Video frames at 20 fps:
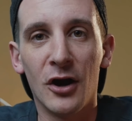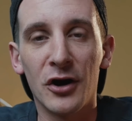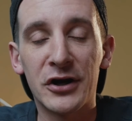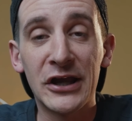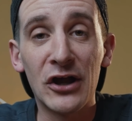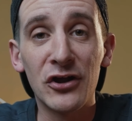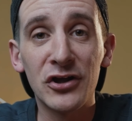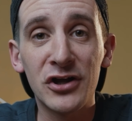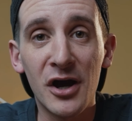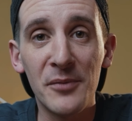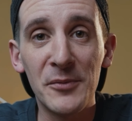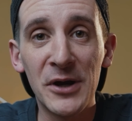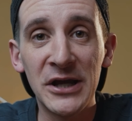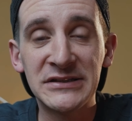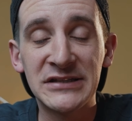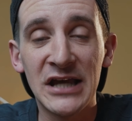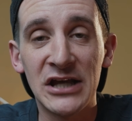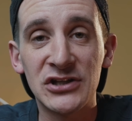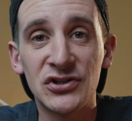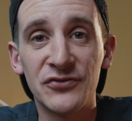Arkell caught my
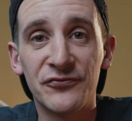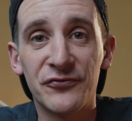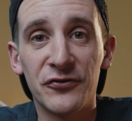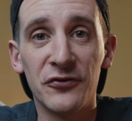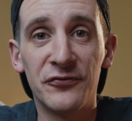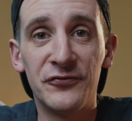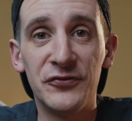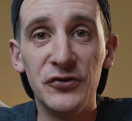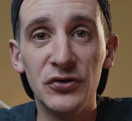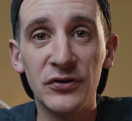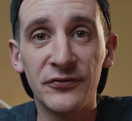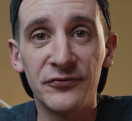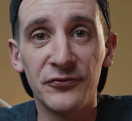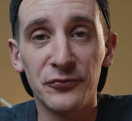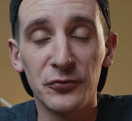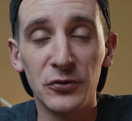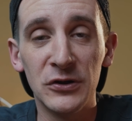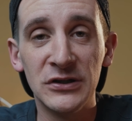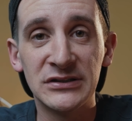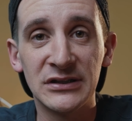attention for a few
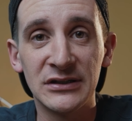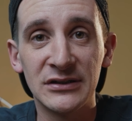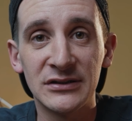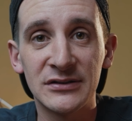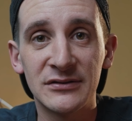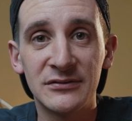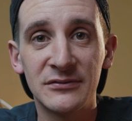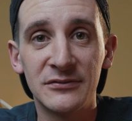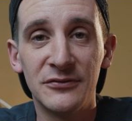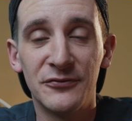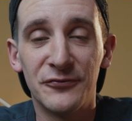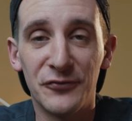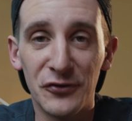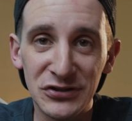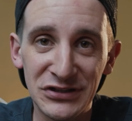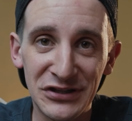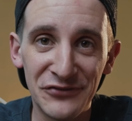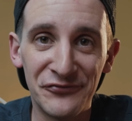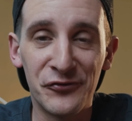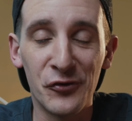different reasons.
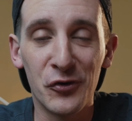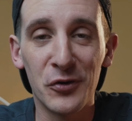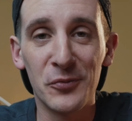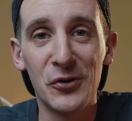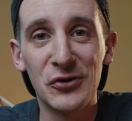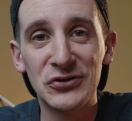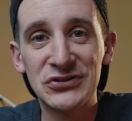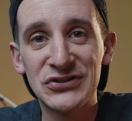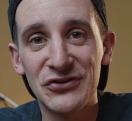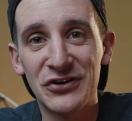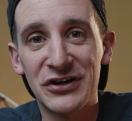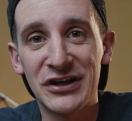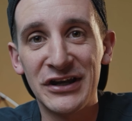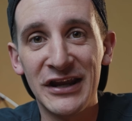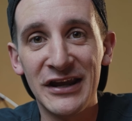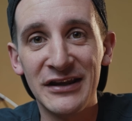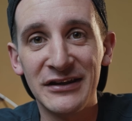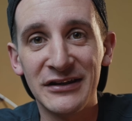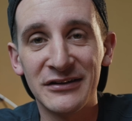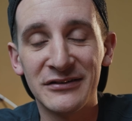First and foremost, they're
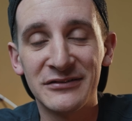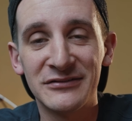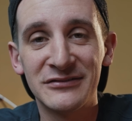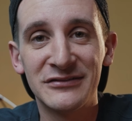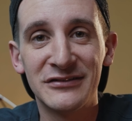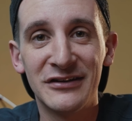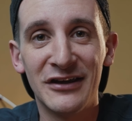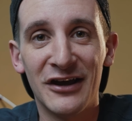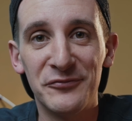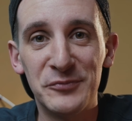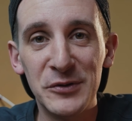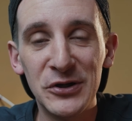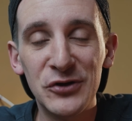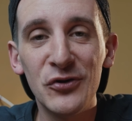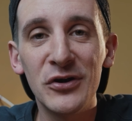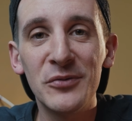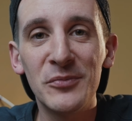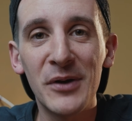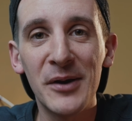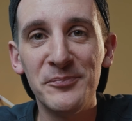Canadian. I've been
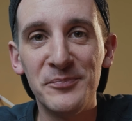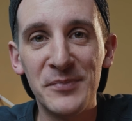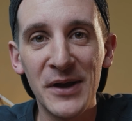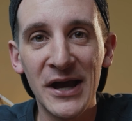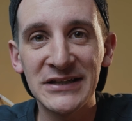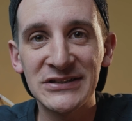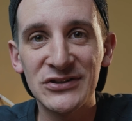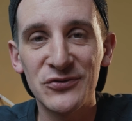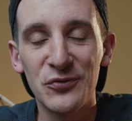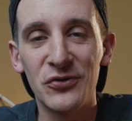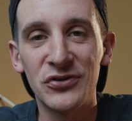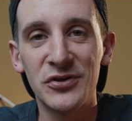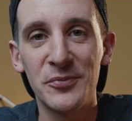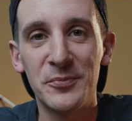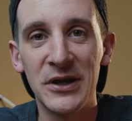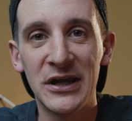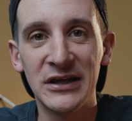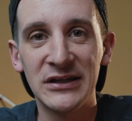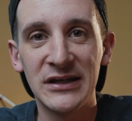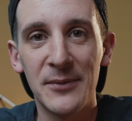doing my best throughout the
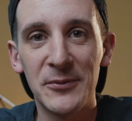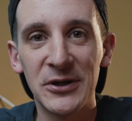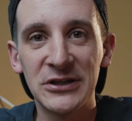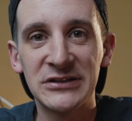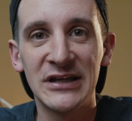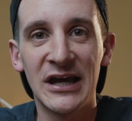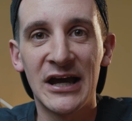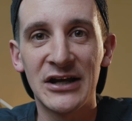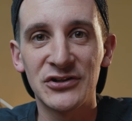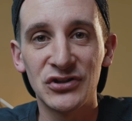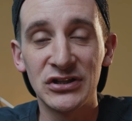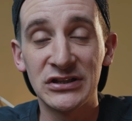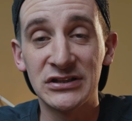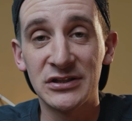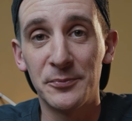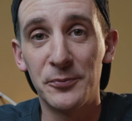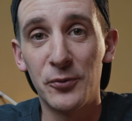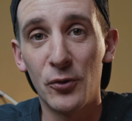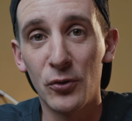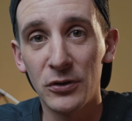pandemic to actually
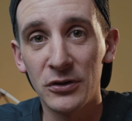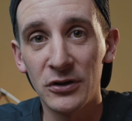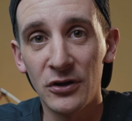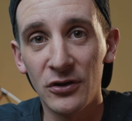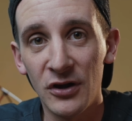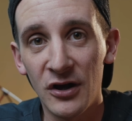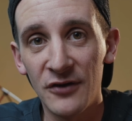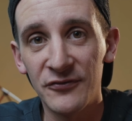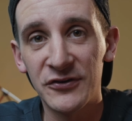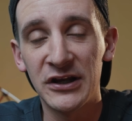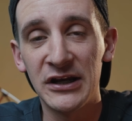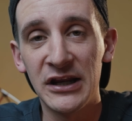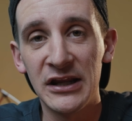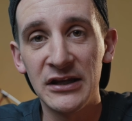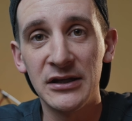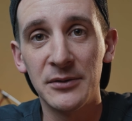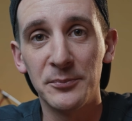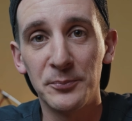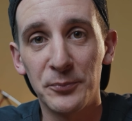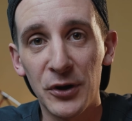support a lot of
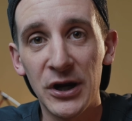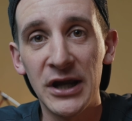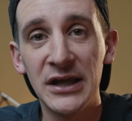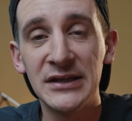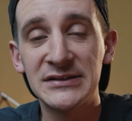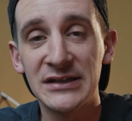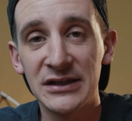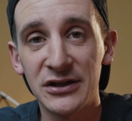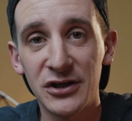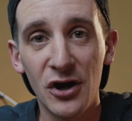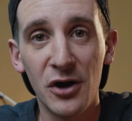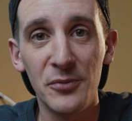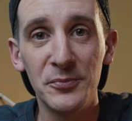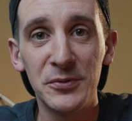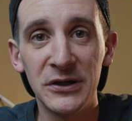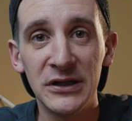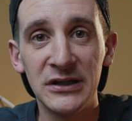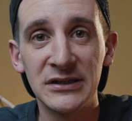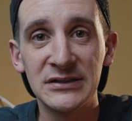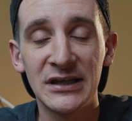Canadian brands and
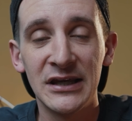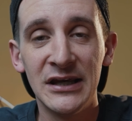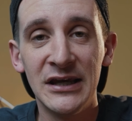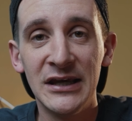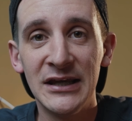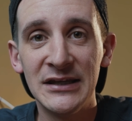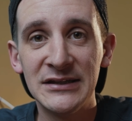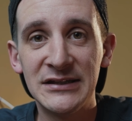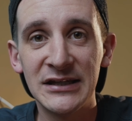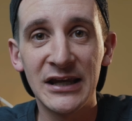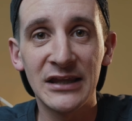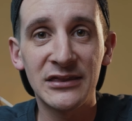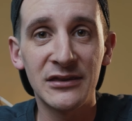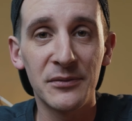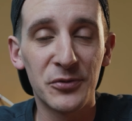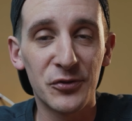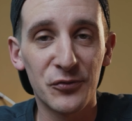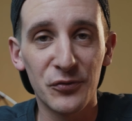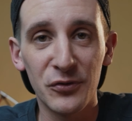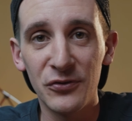companies to get
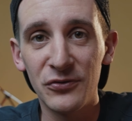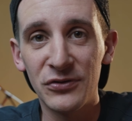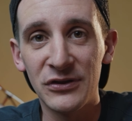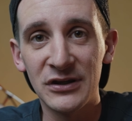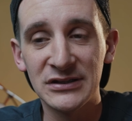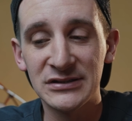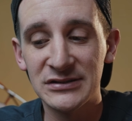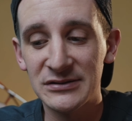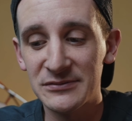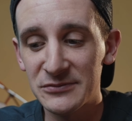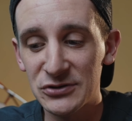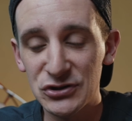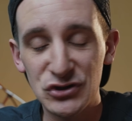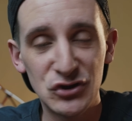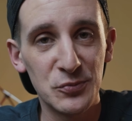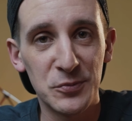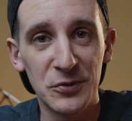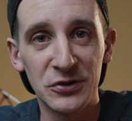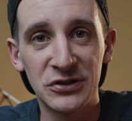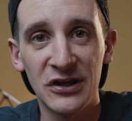them through this
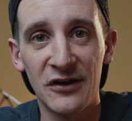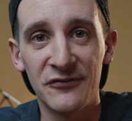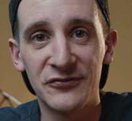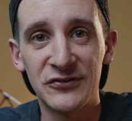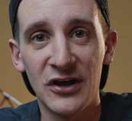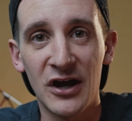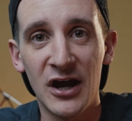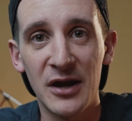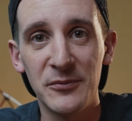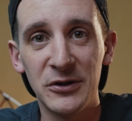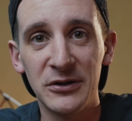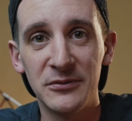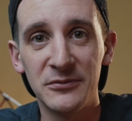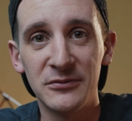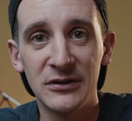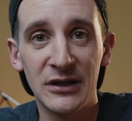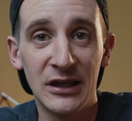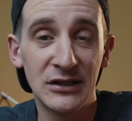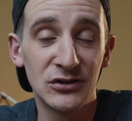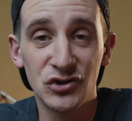super tough time
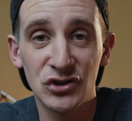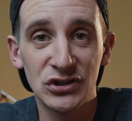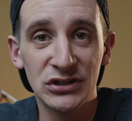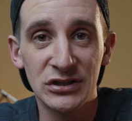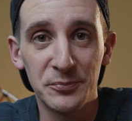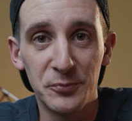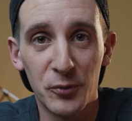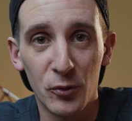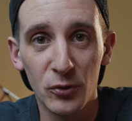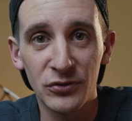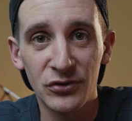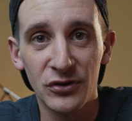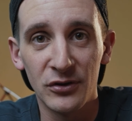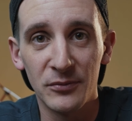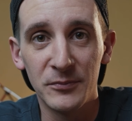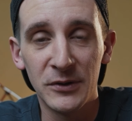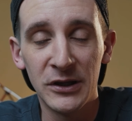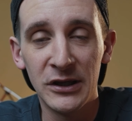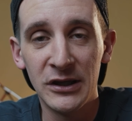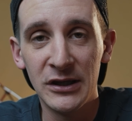and just support
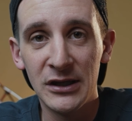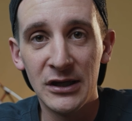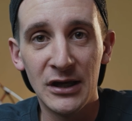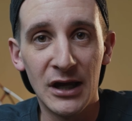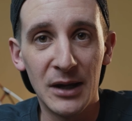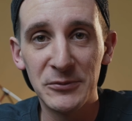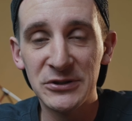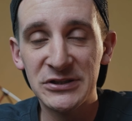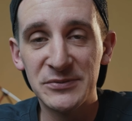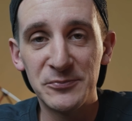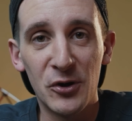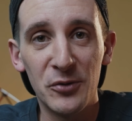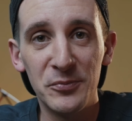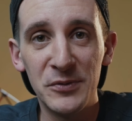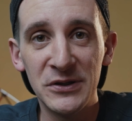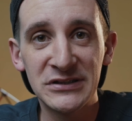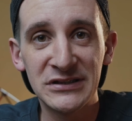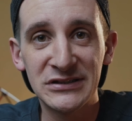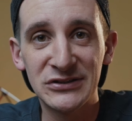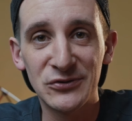them. I'm a small
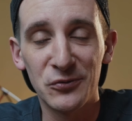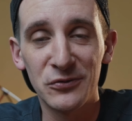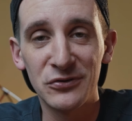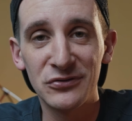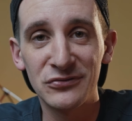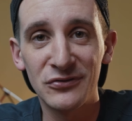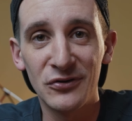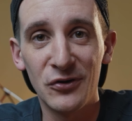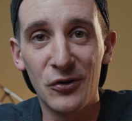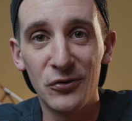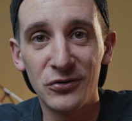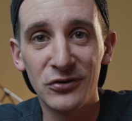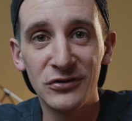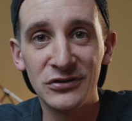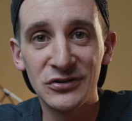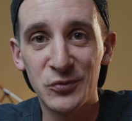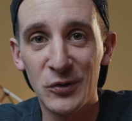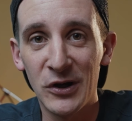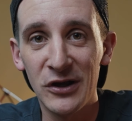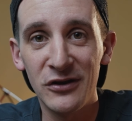business owner
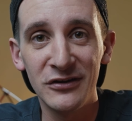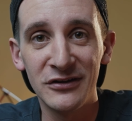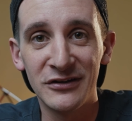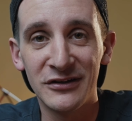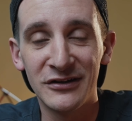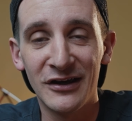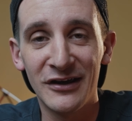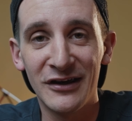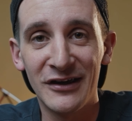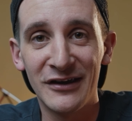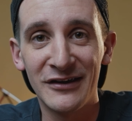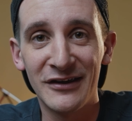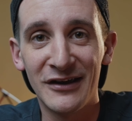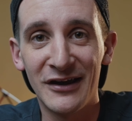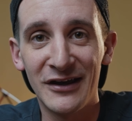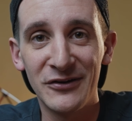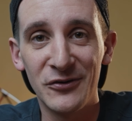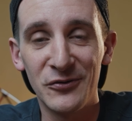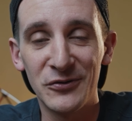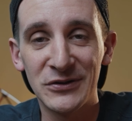as well, and
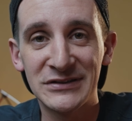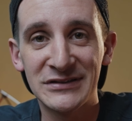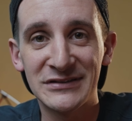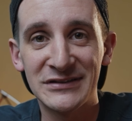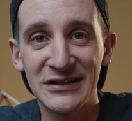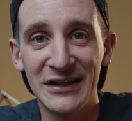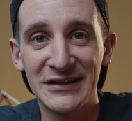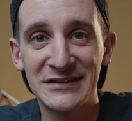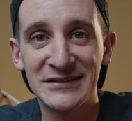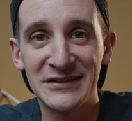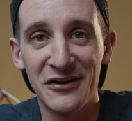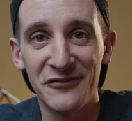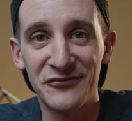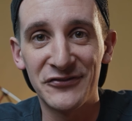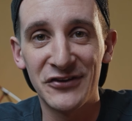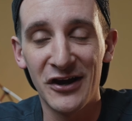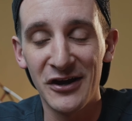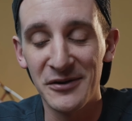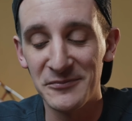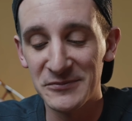I know it's tough
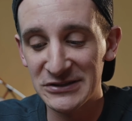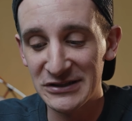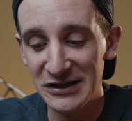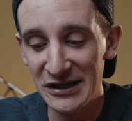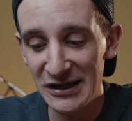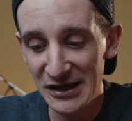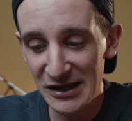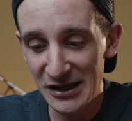times.